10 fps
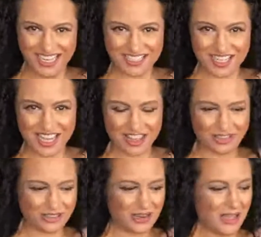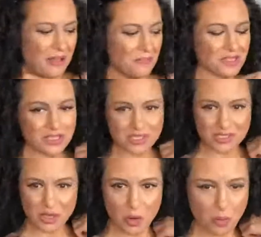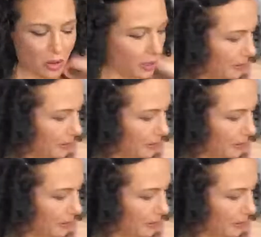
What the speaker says: together. So,